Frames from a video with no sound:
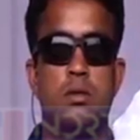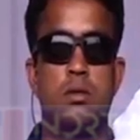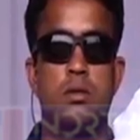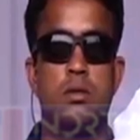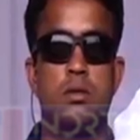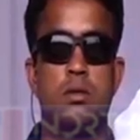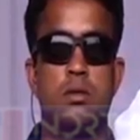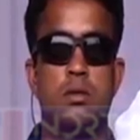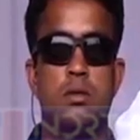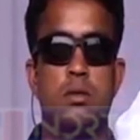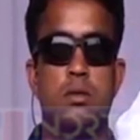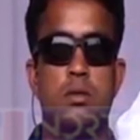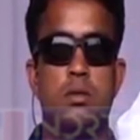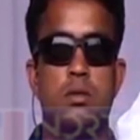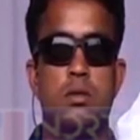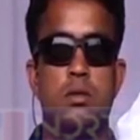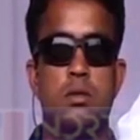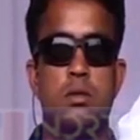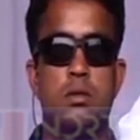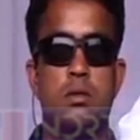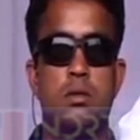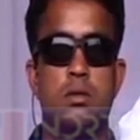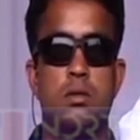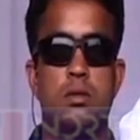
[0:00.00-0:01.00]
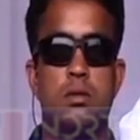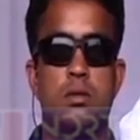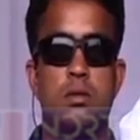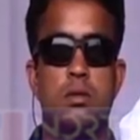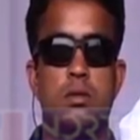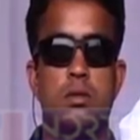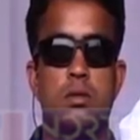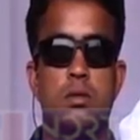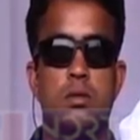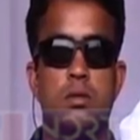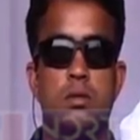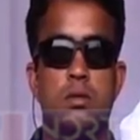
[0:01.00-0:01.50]

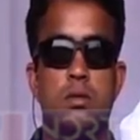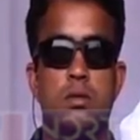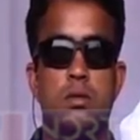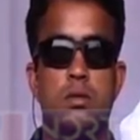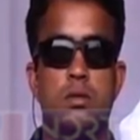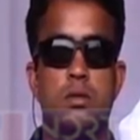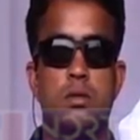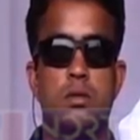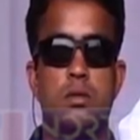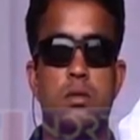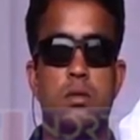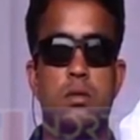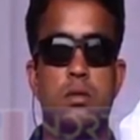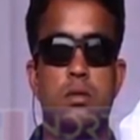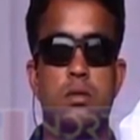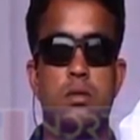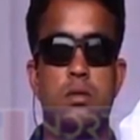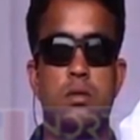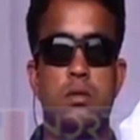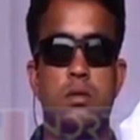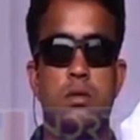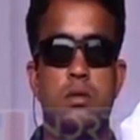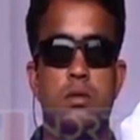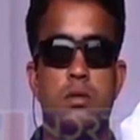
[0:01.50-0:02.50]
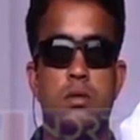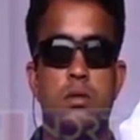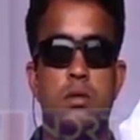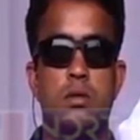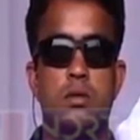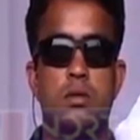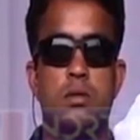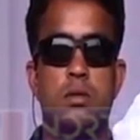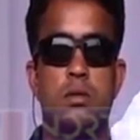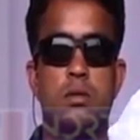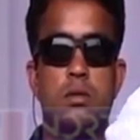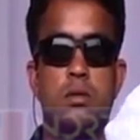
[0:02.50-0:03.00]

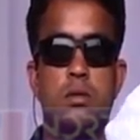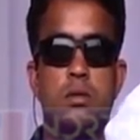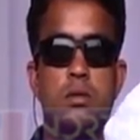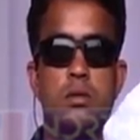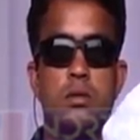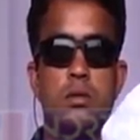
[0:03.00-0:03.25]
This person isn't speaking.